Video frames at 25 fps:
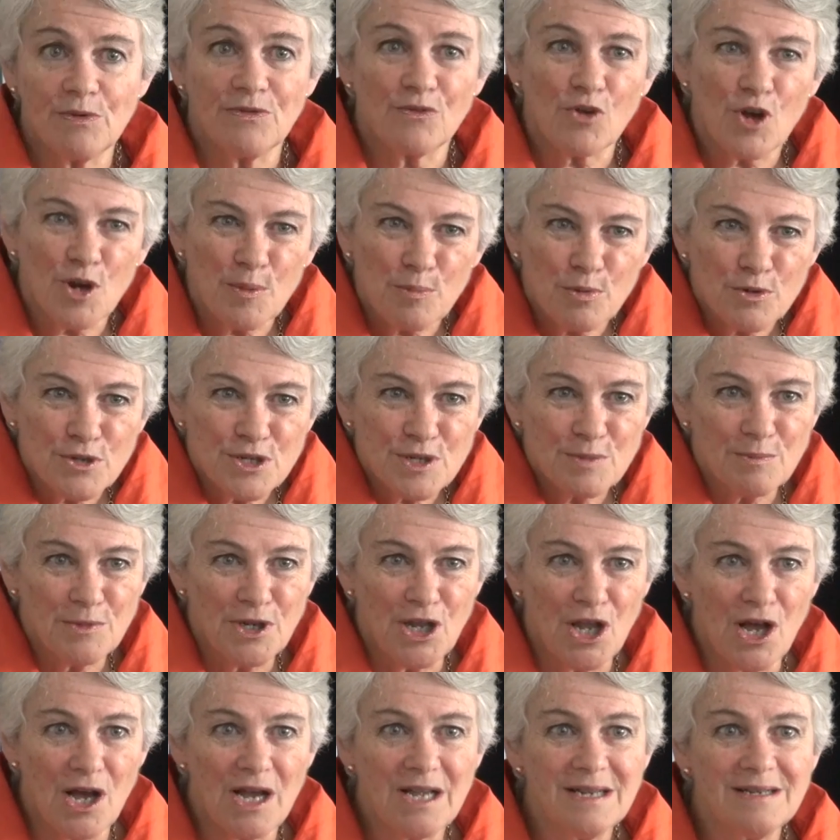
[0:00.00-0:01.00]
We've got to put some
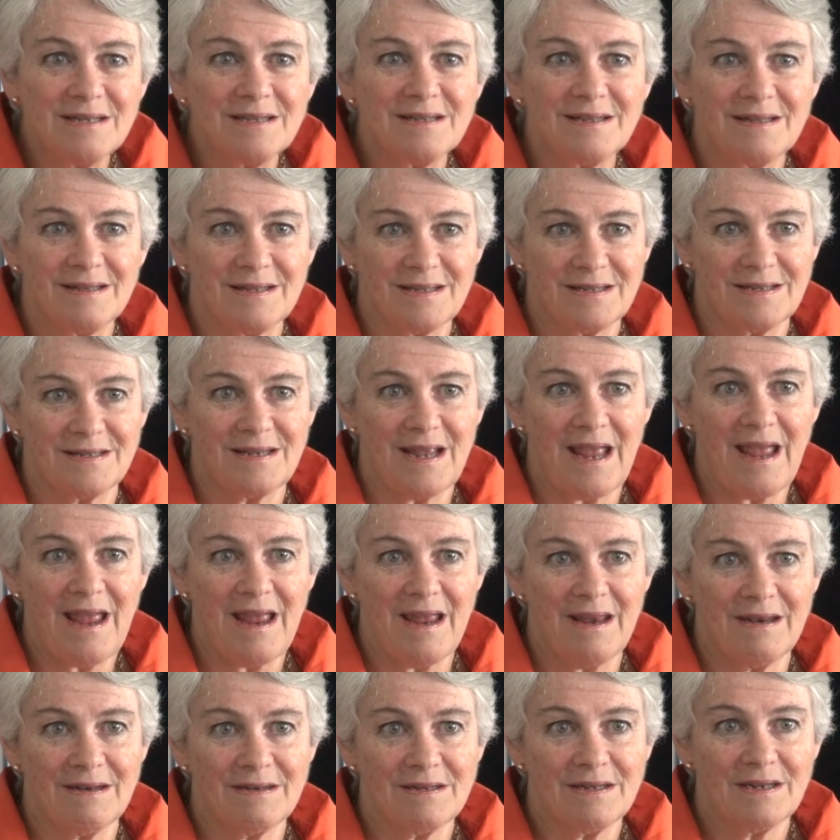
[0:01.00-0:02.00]
lines in the
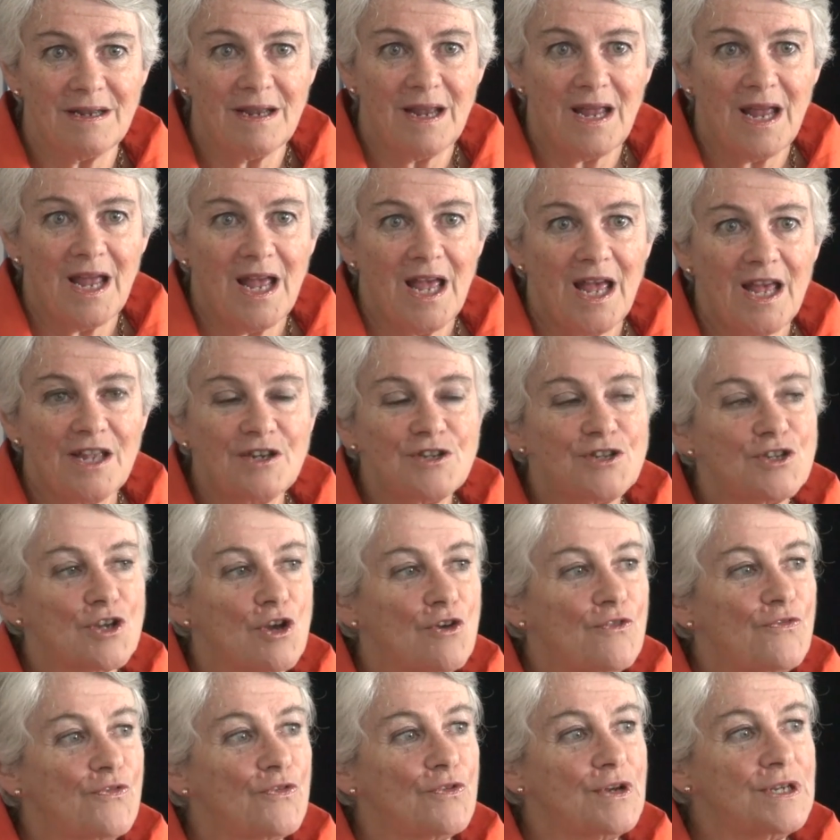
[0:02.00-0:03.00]
sand. And
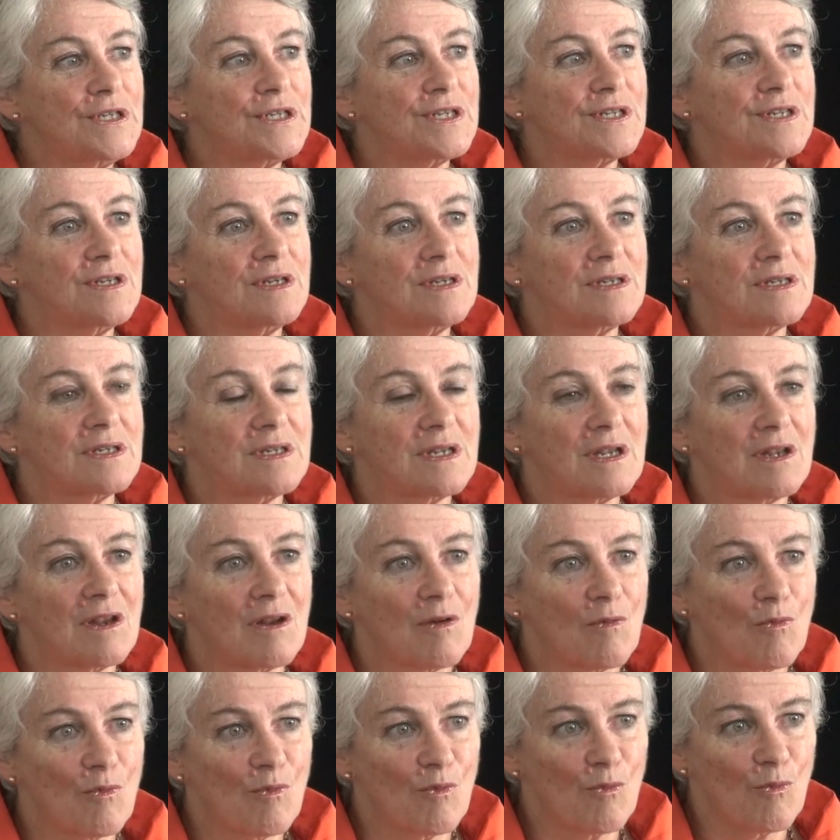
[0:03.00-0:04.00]
so, for instance,
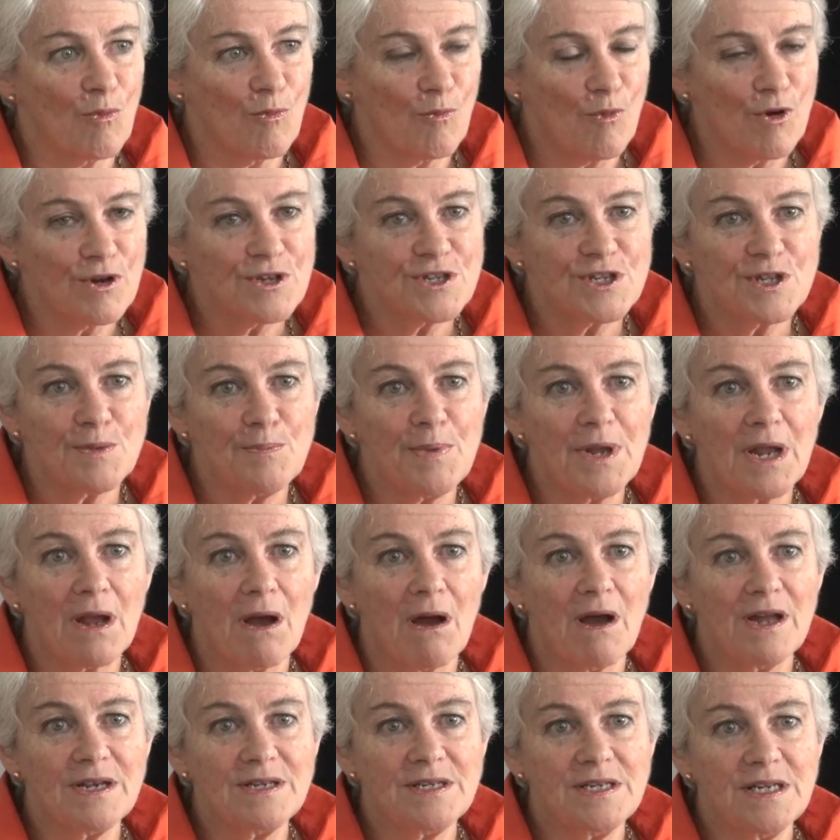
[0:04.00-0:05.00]
what's the big
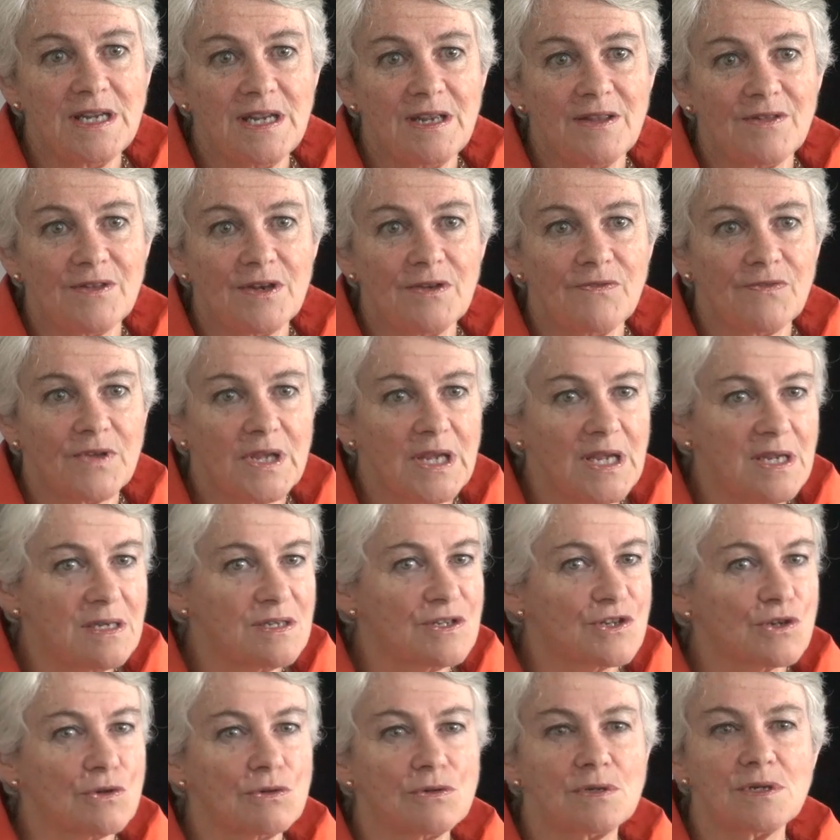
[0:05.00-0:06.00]
idea that if
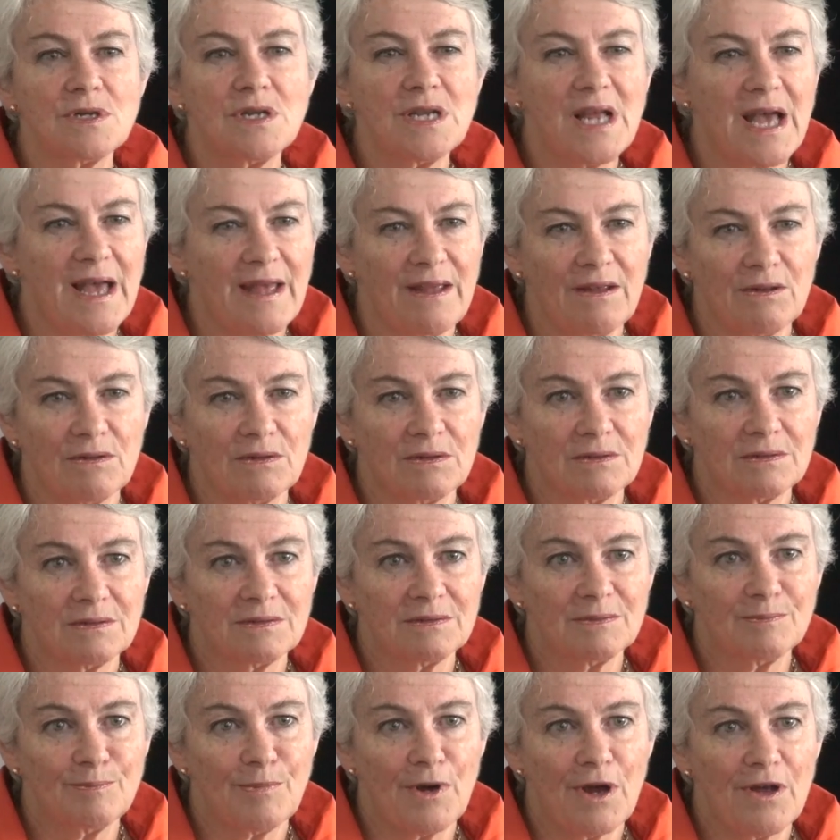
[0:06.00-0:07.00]
kids could nail
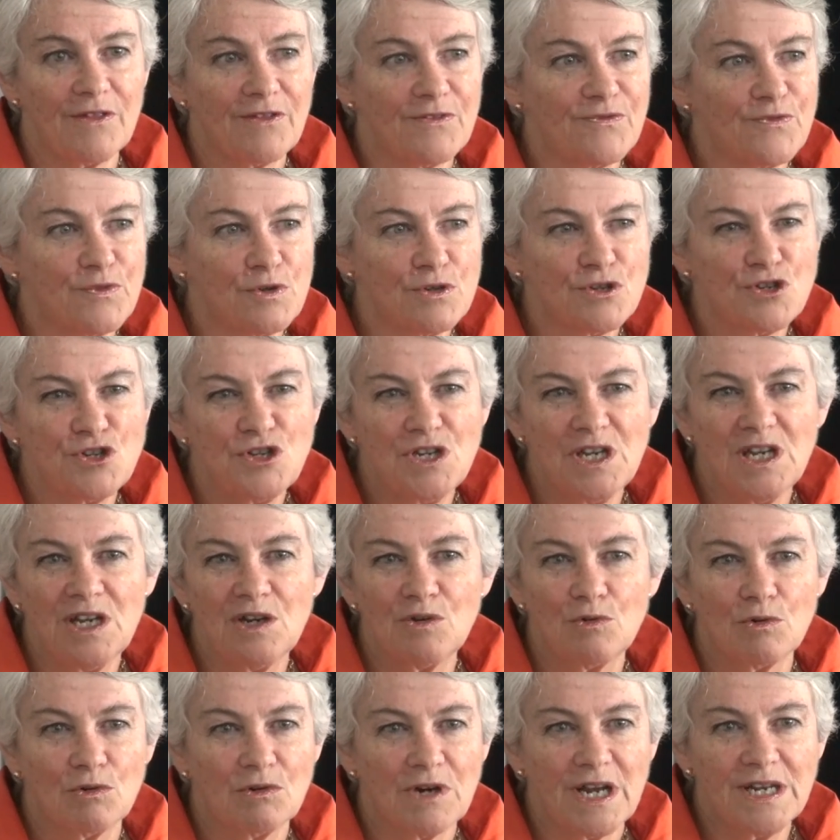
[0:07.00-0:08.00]
by the first
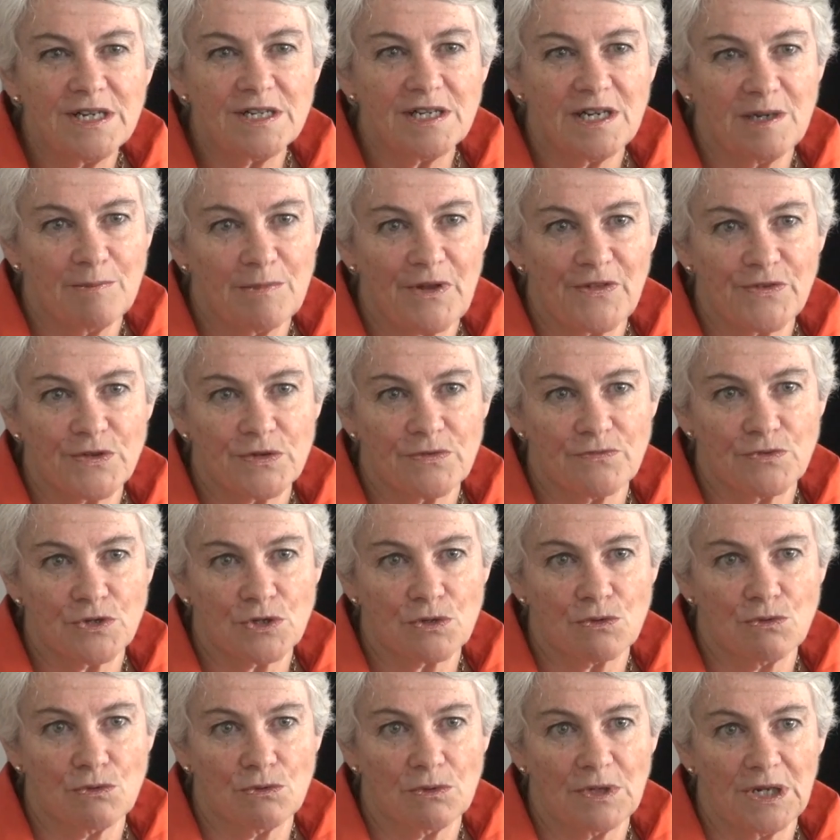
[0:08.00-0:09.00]
year or 18 months of
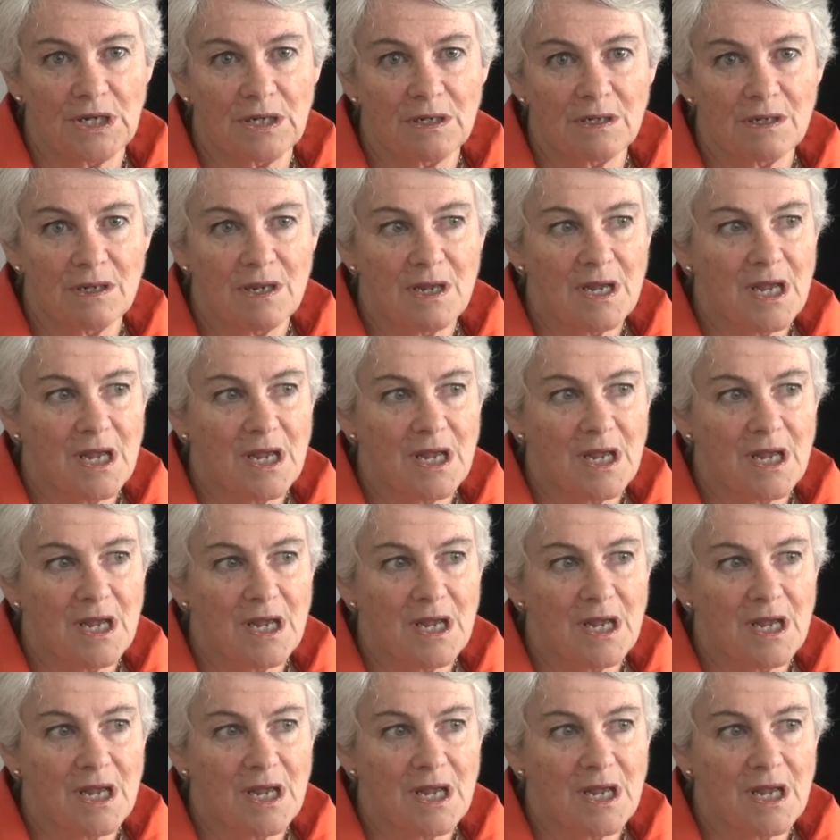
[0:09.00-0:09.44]
schooling,